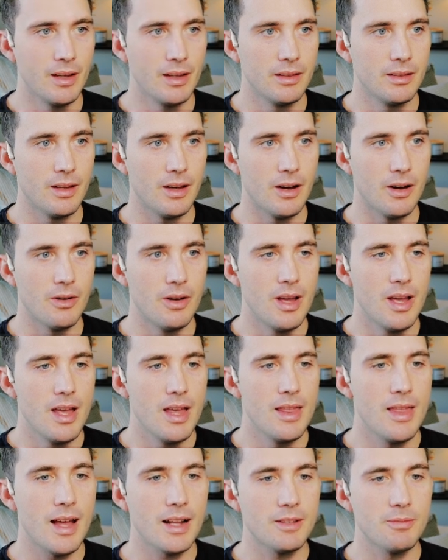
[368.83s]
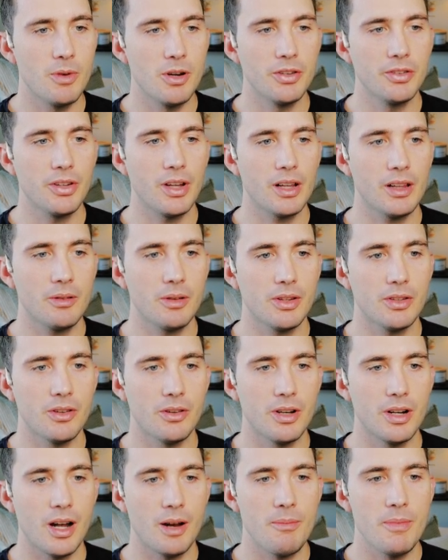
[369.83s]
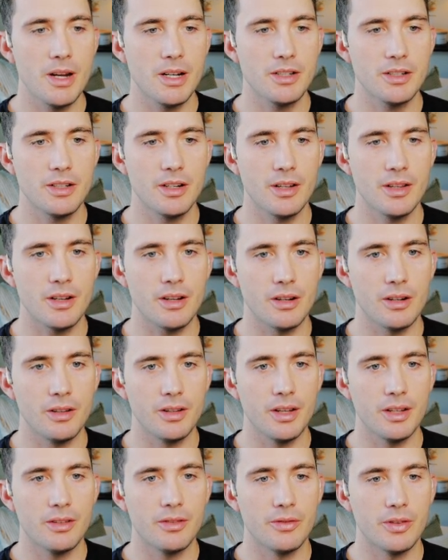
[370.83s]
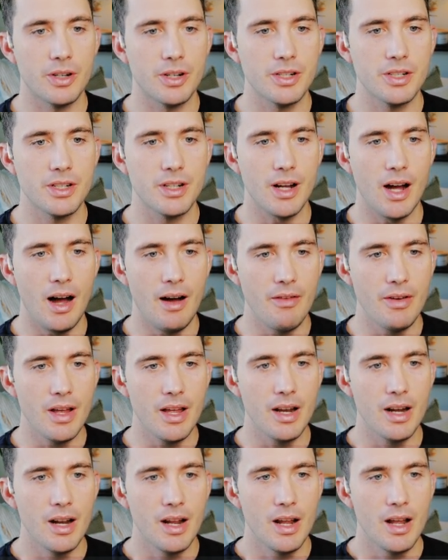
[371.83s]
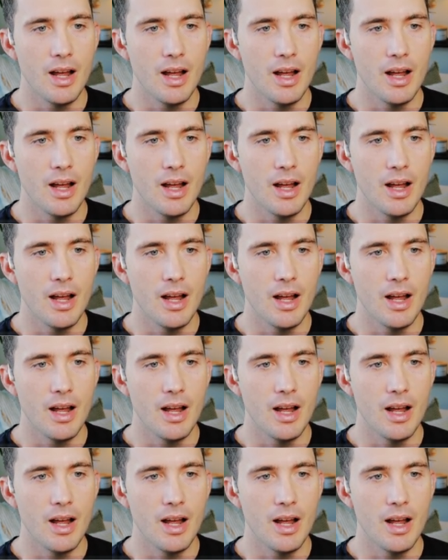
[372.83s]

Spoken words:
So that's most likely what's going on. Make sure you're on the earliest version of it.